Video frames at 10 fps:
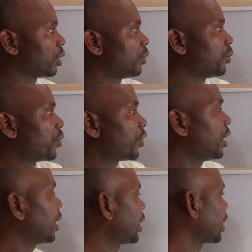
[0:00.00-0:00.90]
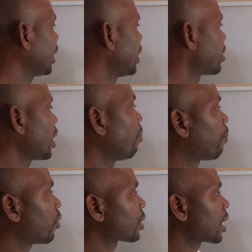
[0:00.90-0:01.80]
you think is
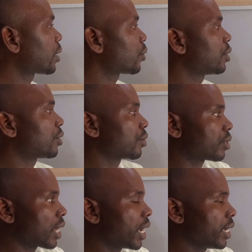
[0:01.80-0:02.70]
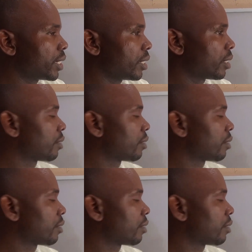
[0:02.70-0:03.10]
important to the society.